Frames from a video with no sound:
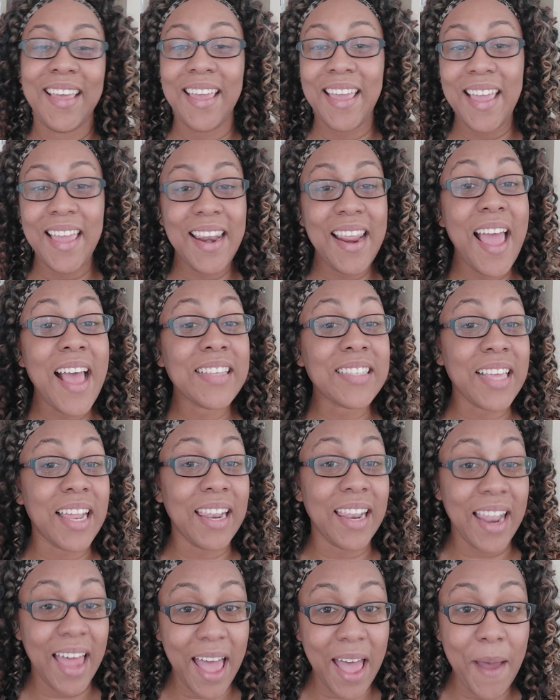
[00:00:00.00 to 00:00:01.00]
And it has a
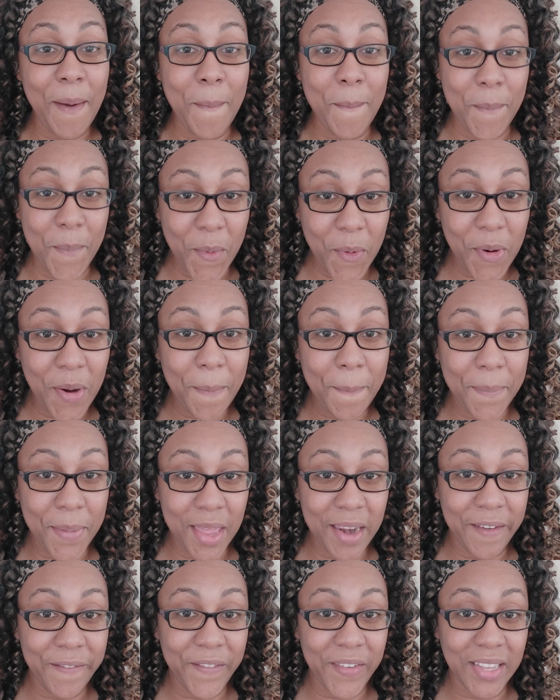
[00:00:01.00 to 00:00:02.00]
lot more
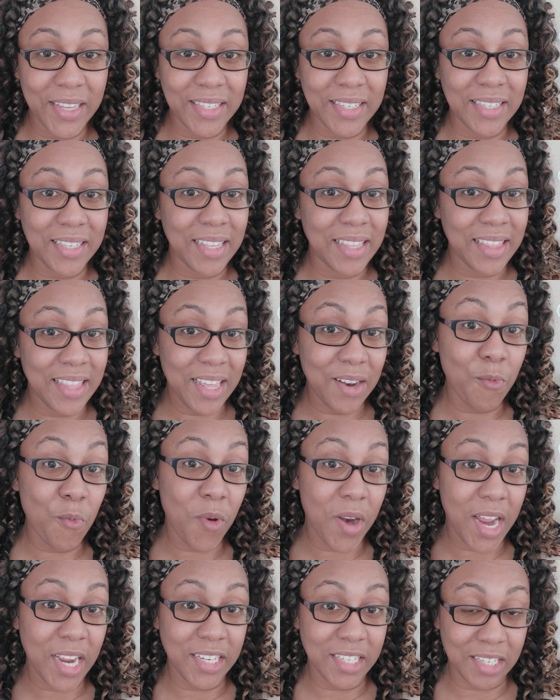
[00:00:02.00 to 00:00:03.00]
benefits than
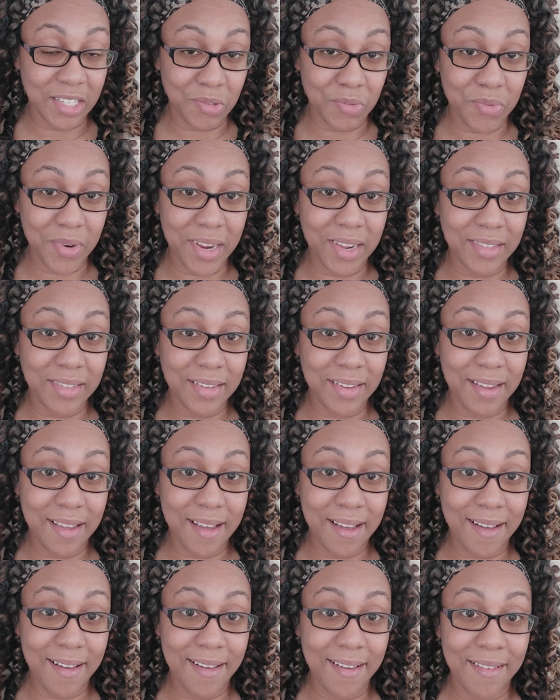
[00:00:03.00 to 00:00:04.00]
what I just read to
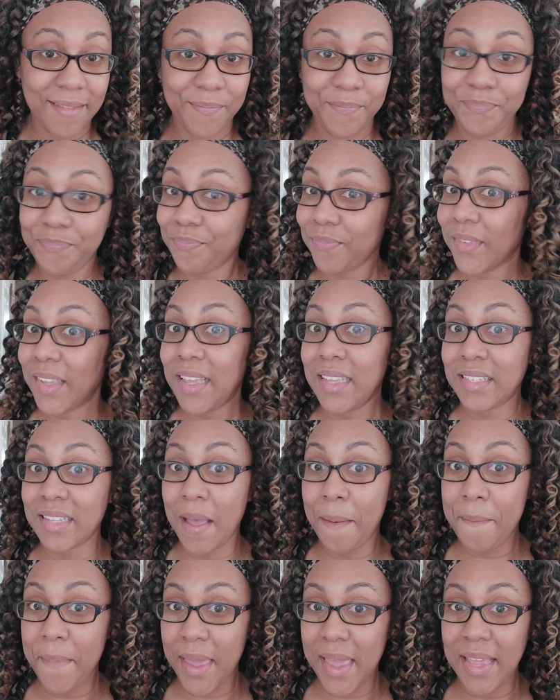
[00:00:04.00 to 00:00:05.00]
y'all. It's
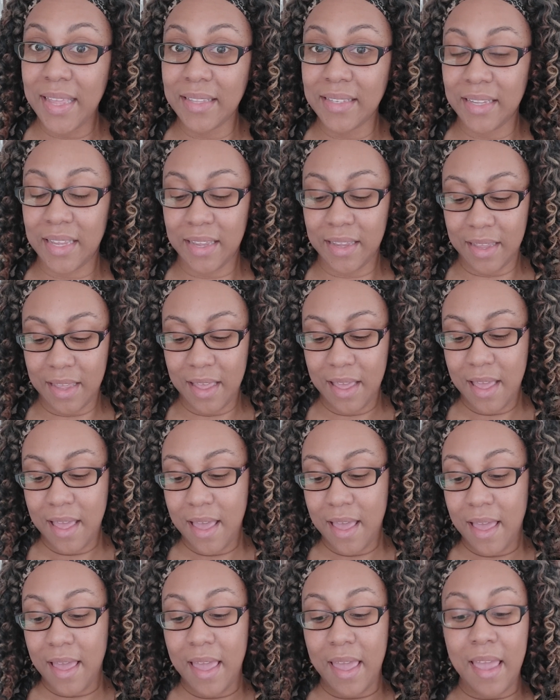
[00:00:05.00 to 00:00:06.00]
amazing.
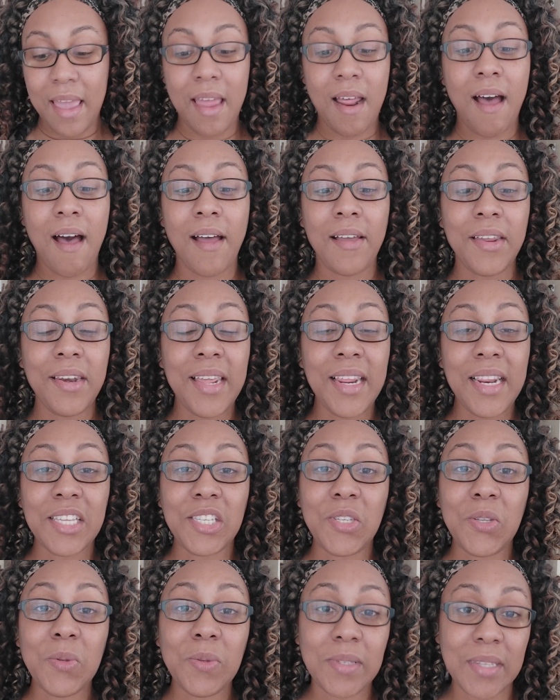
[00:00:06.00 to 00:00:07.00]
And all you need
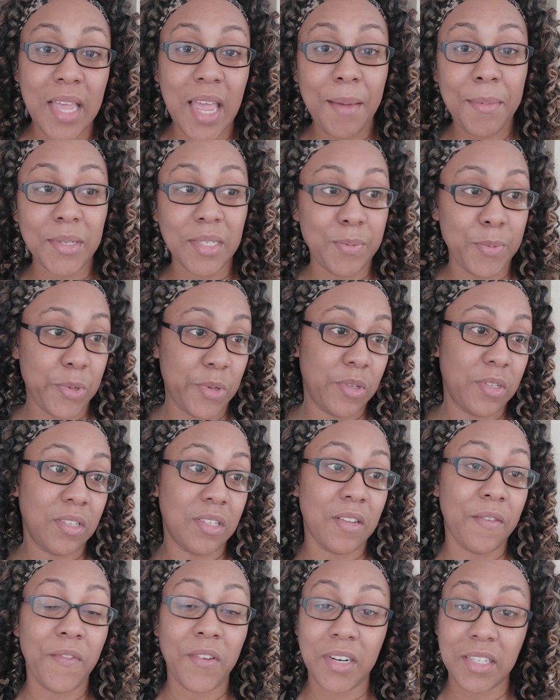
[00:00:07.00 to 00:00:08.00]
is 2
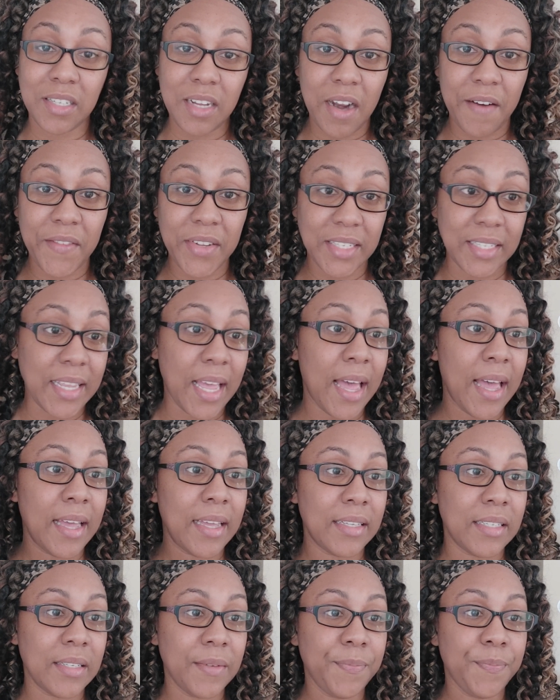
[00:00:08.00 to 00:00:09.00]
tablespoons for the serving
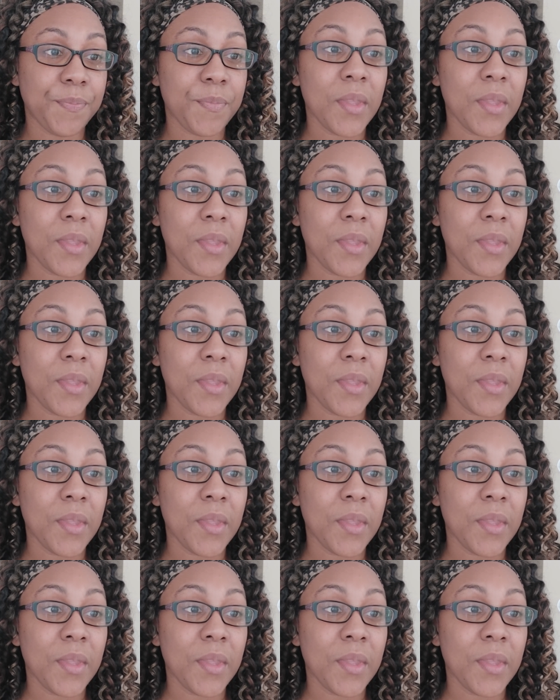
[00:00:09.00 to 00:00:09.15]
size.